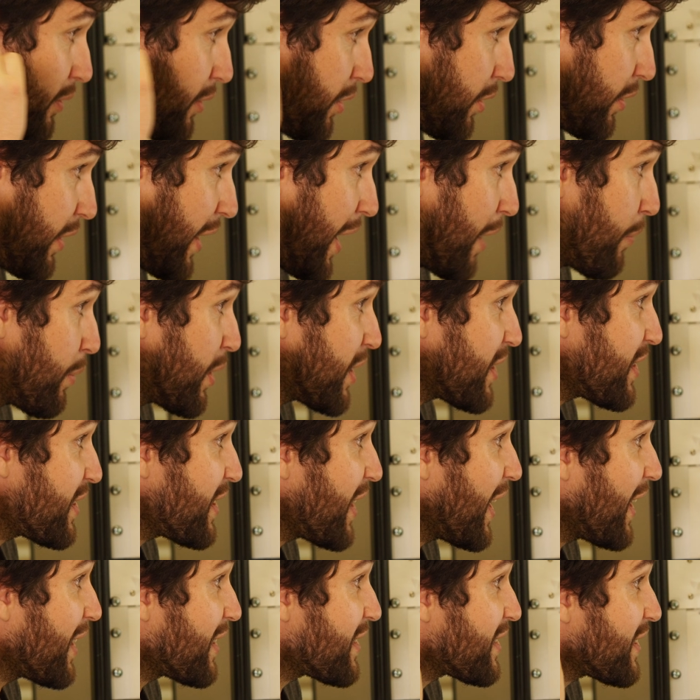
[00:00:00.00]

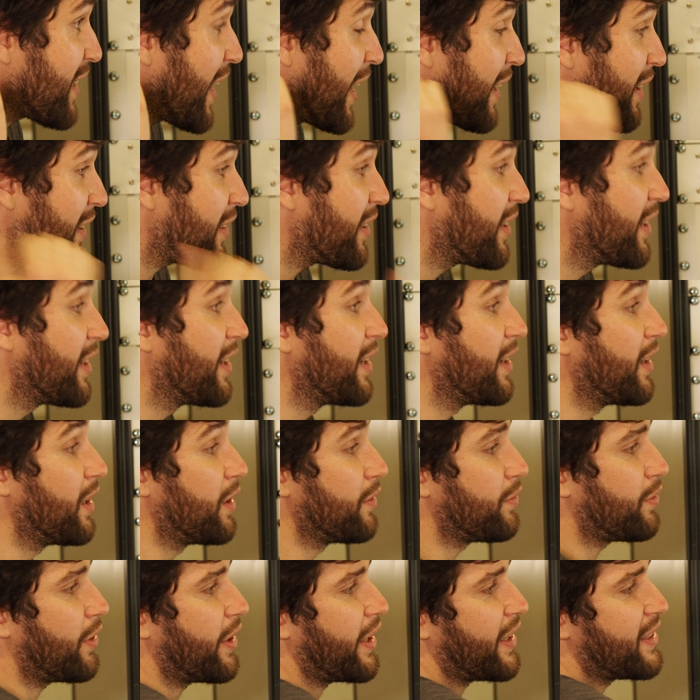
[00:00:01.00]
MSCL scanner.
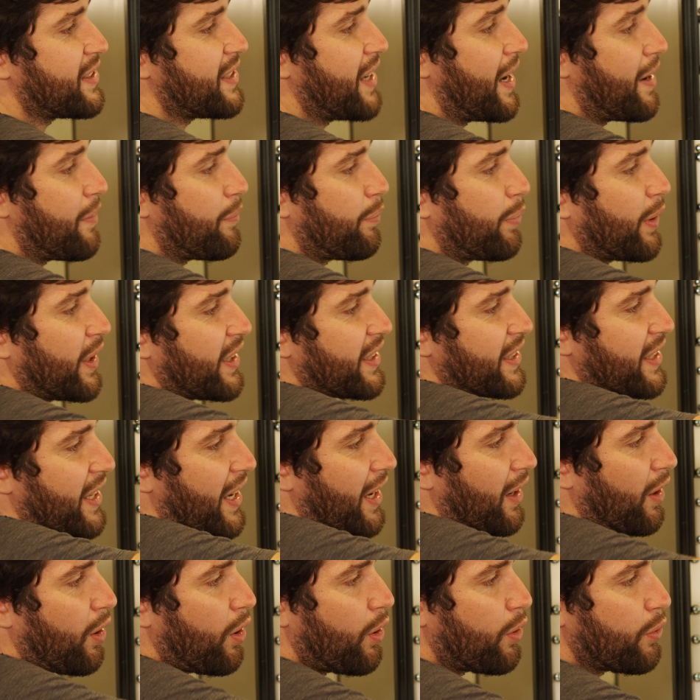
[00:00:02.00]
For example, in
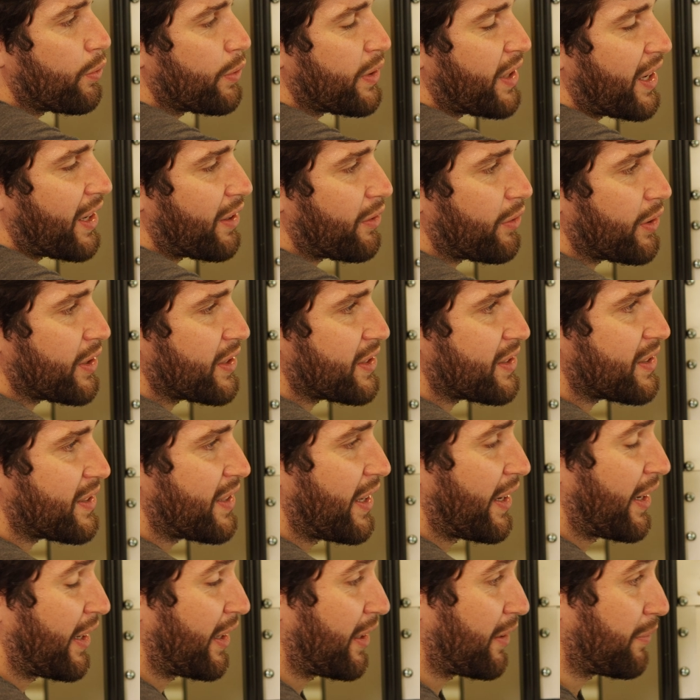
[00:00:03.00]
yellow there is
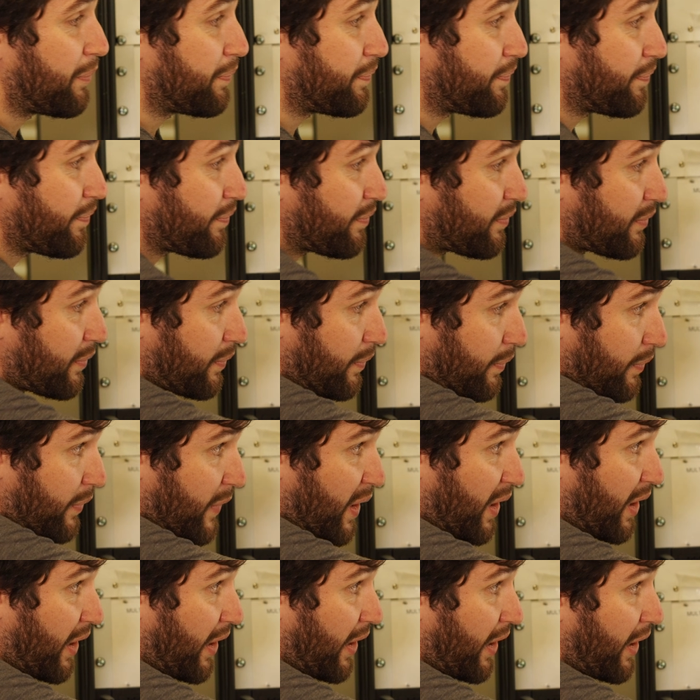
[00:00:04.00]
the
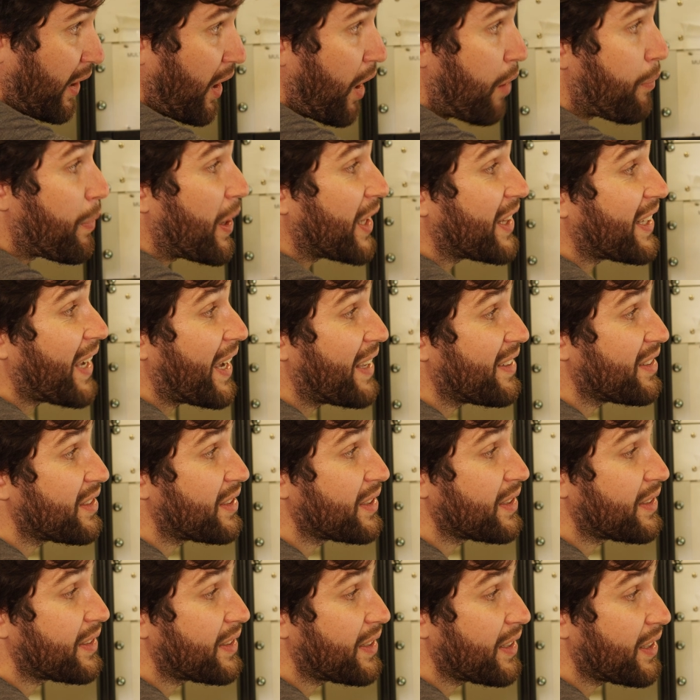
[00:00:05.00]
gamma
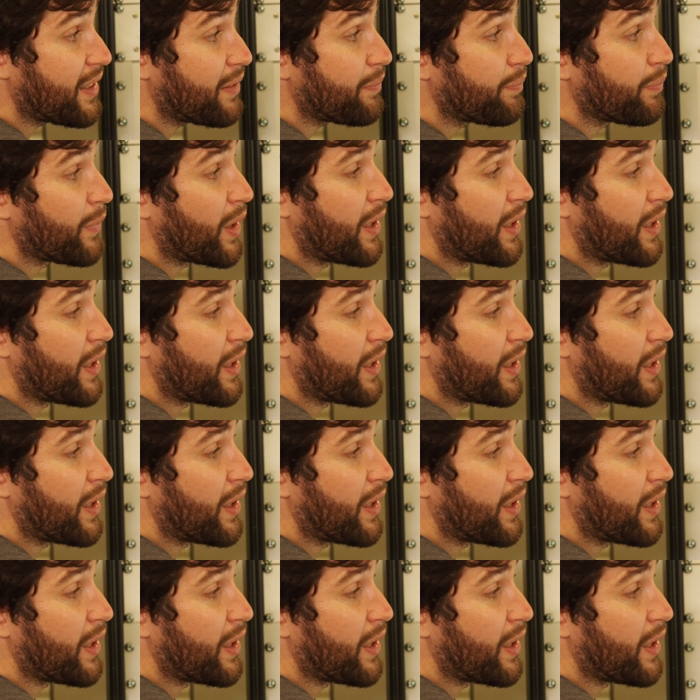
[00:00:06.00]
density.